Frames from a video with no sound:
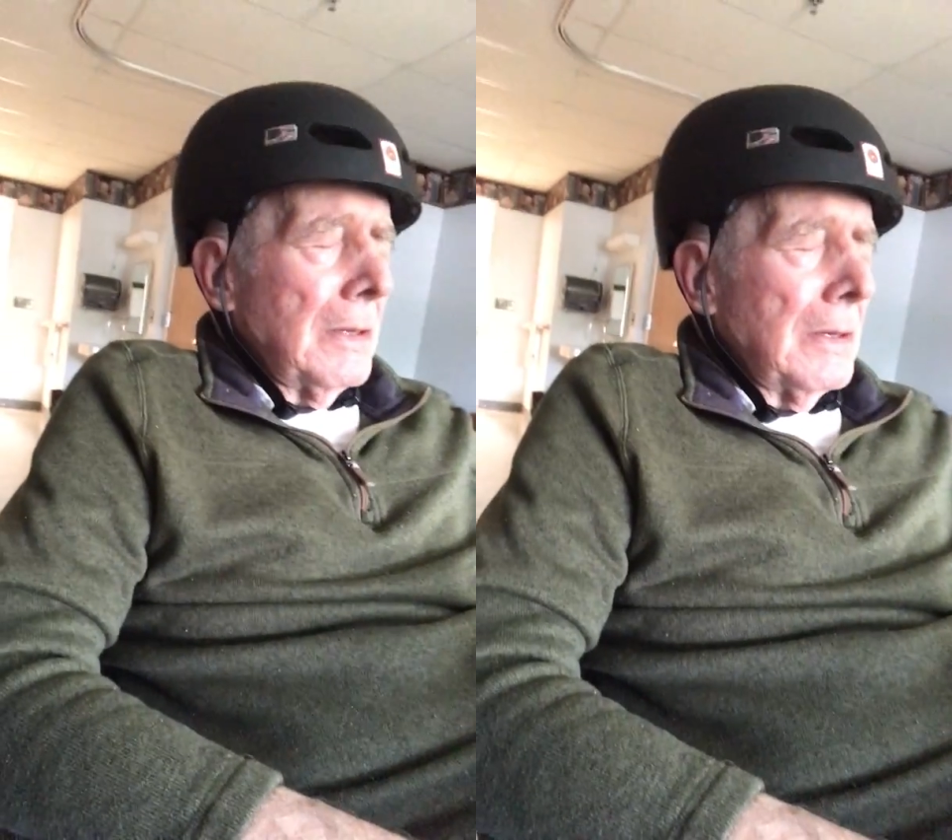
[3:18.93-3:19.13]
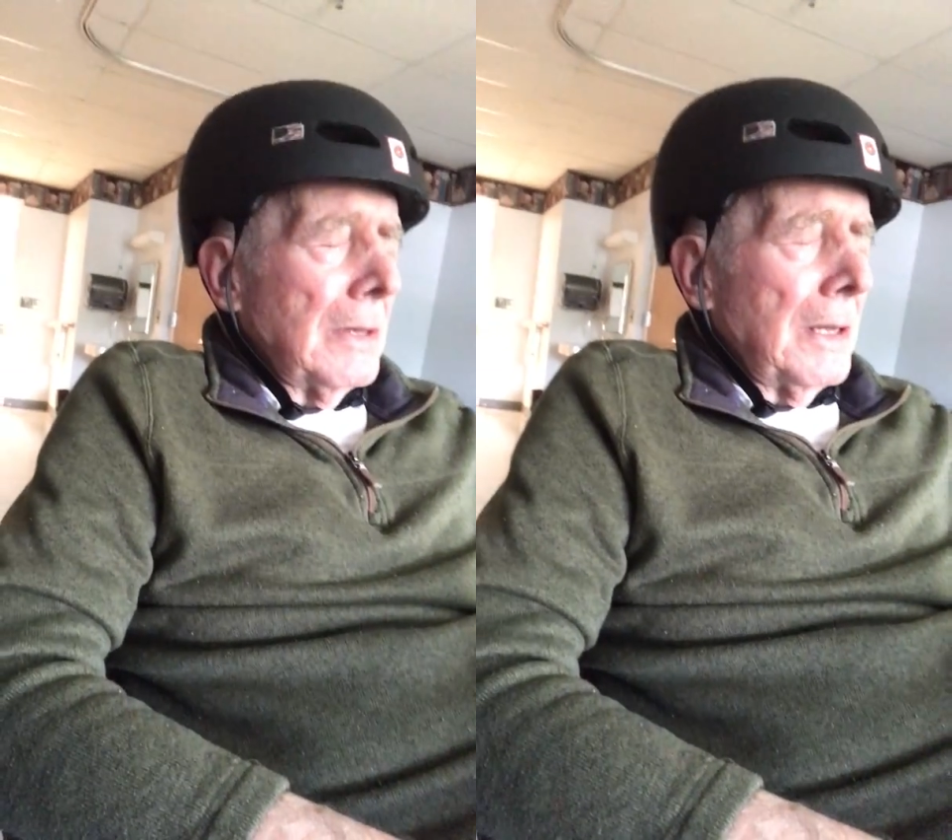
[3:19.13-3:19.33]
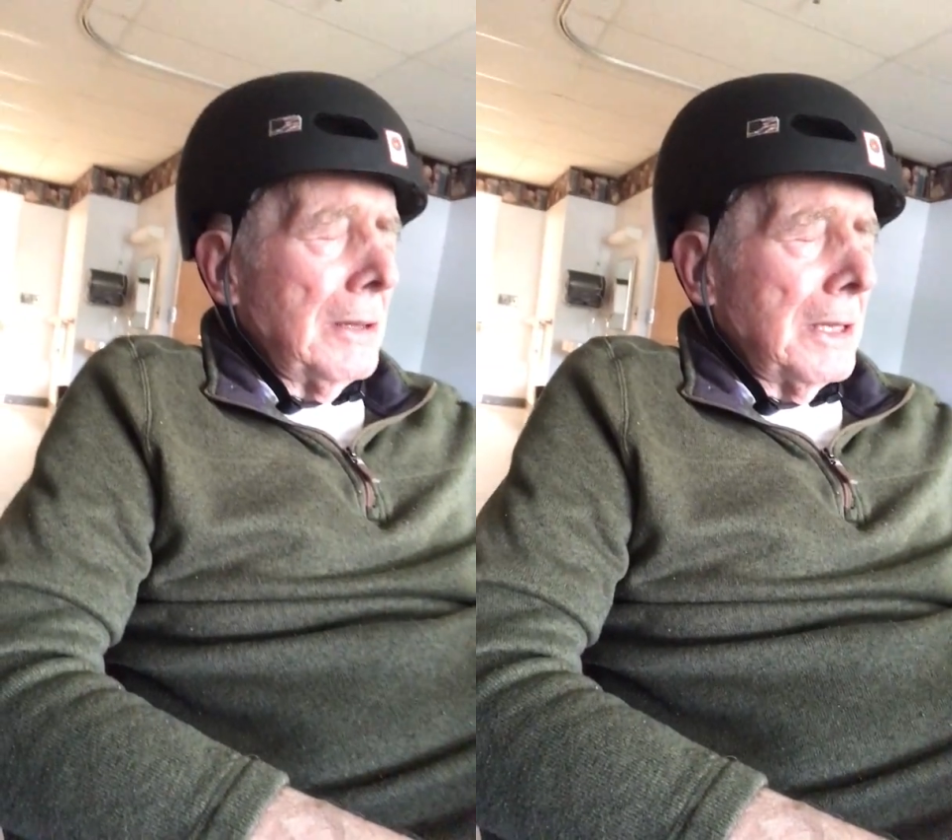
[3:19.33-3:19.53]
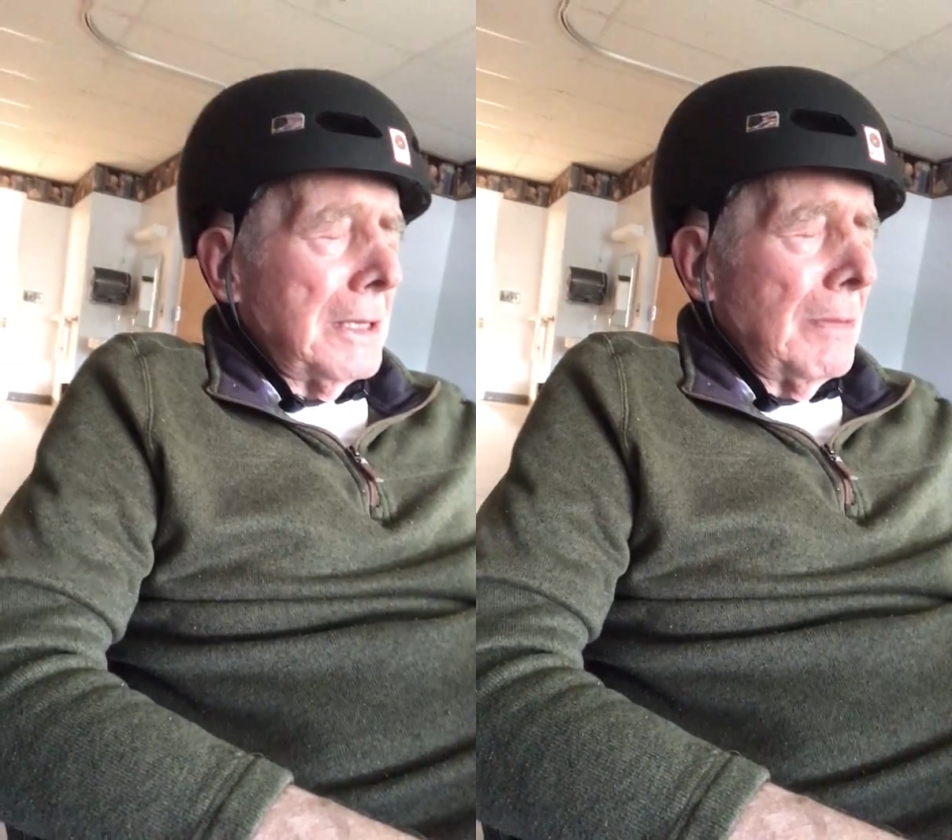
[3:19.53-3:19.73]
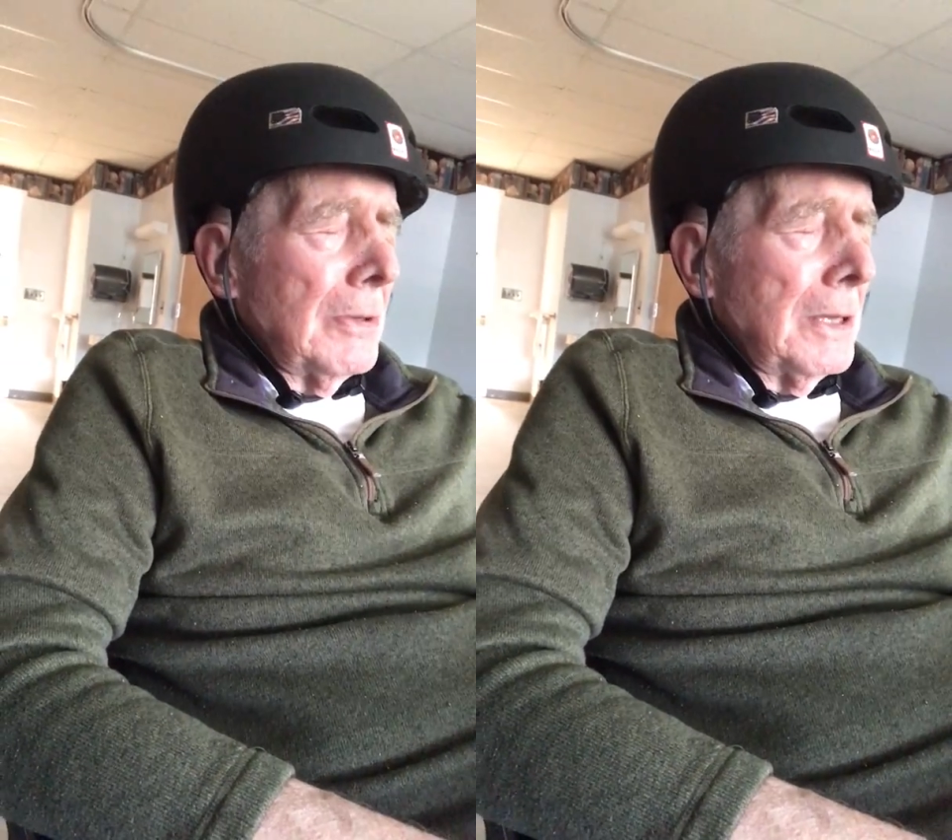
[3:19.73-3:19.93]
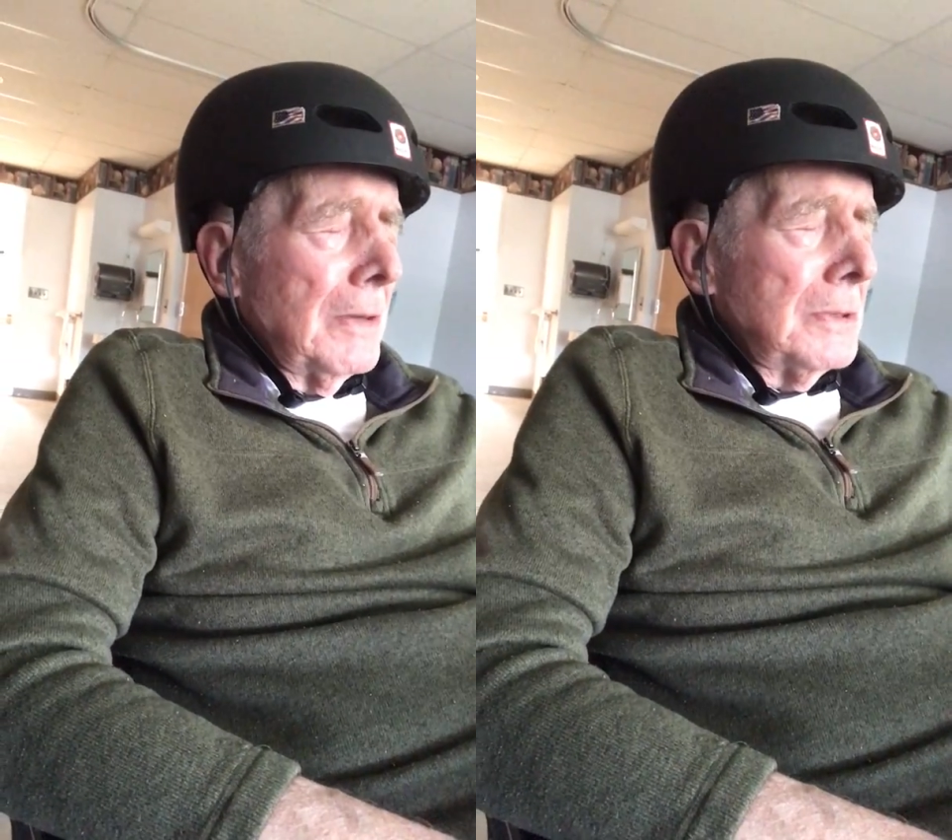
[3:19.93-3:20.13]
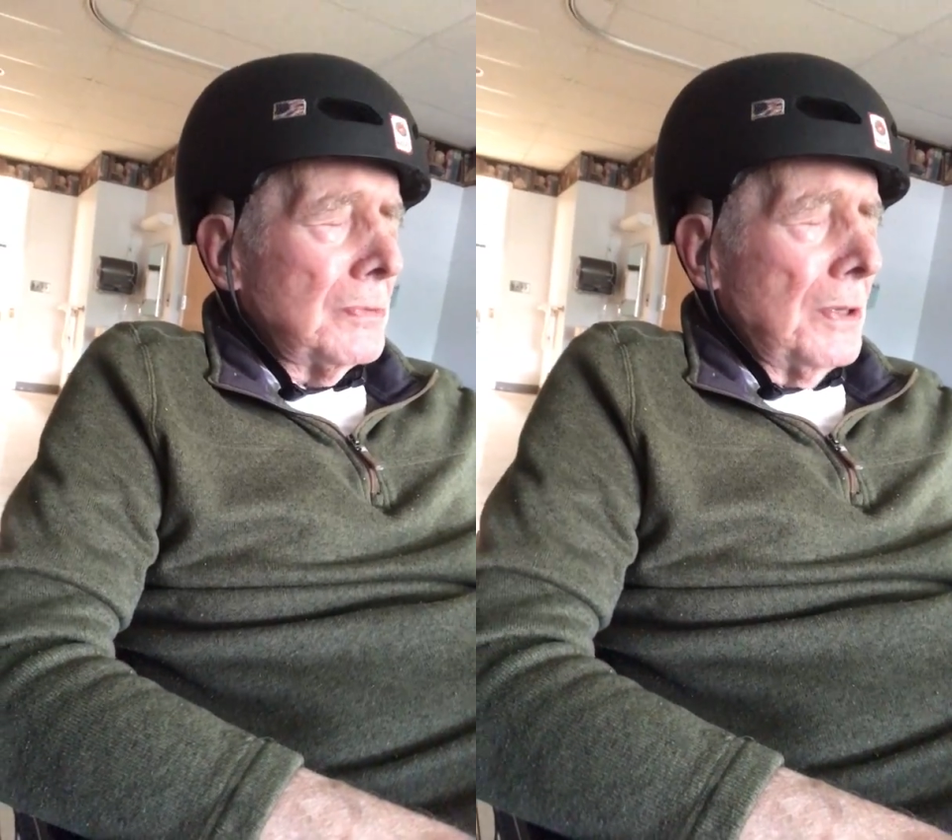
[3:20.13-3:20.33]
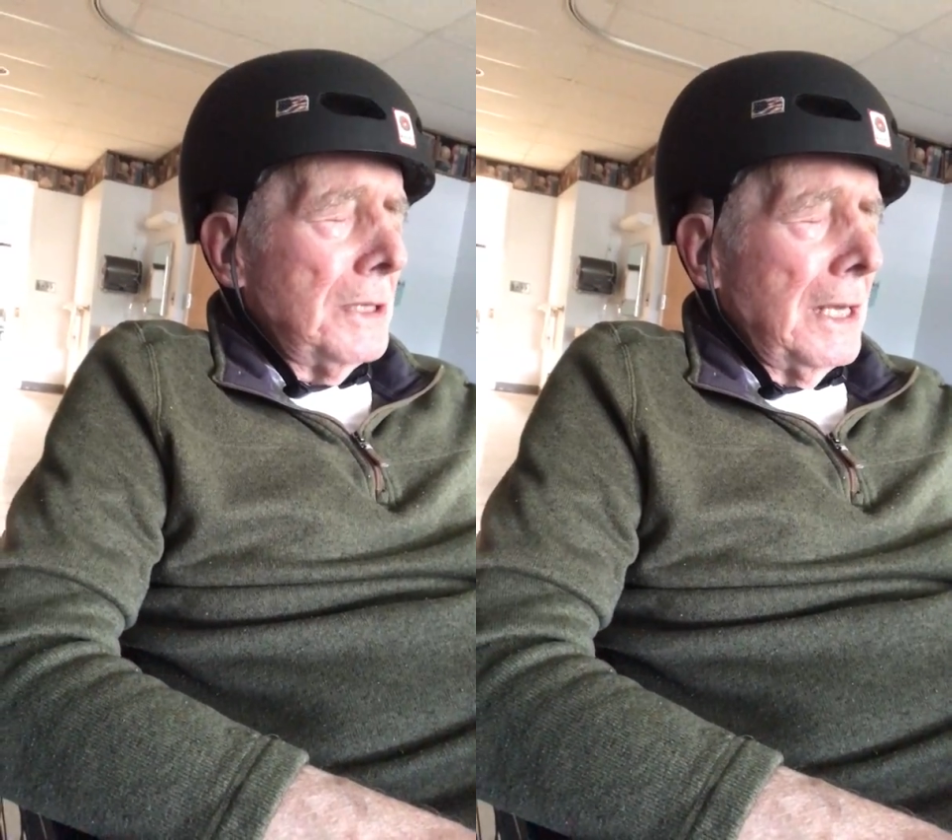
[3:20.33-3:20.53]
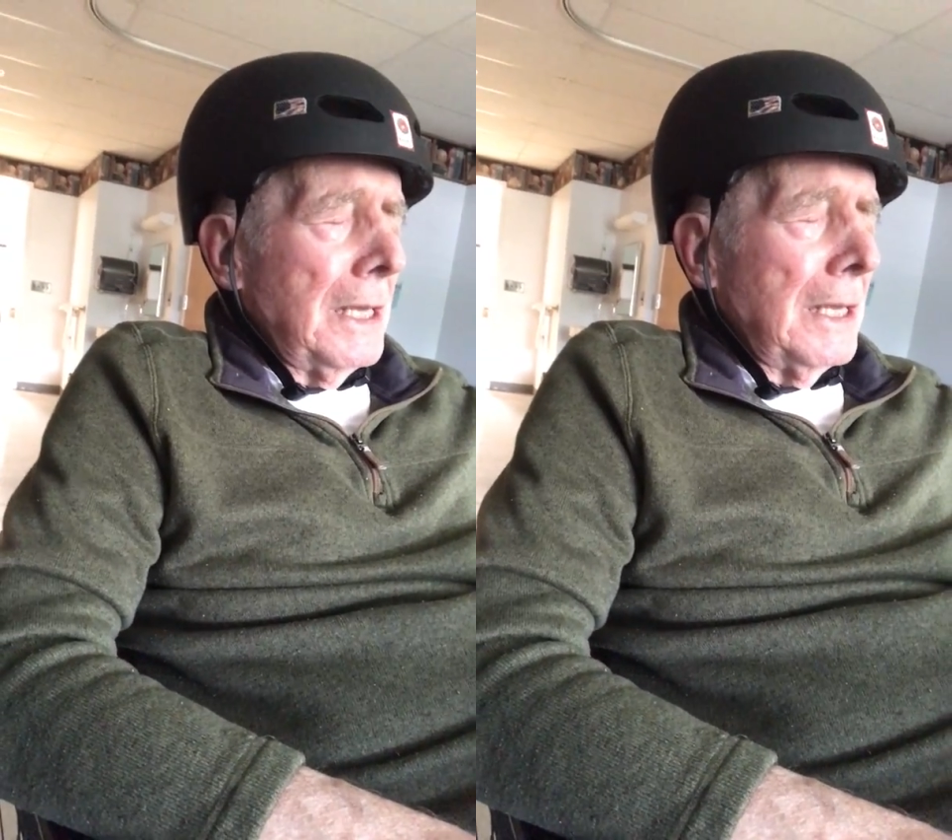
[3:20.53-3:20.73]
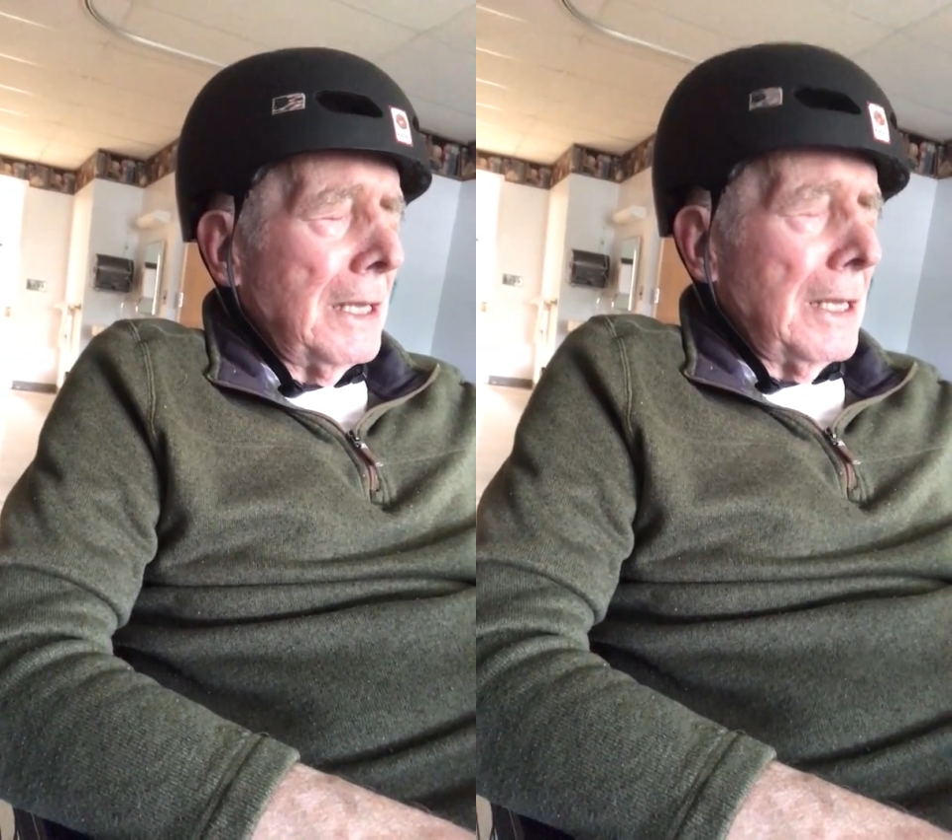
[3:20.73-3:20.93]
I think typically it was 1 day